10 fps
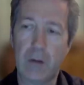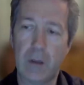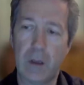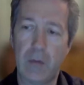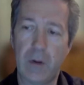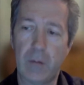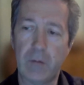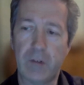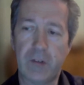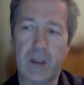the other thing I'm
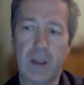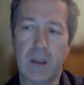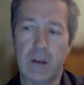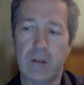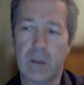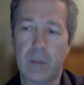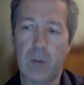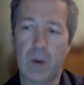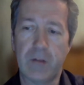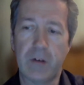just saying here, there's a couple of
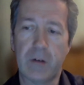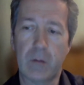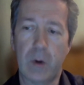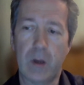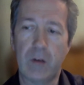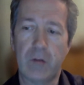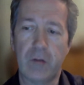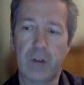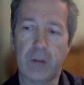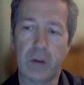ones that are quite
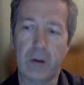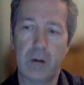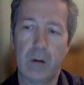interesting that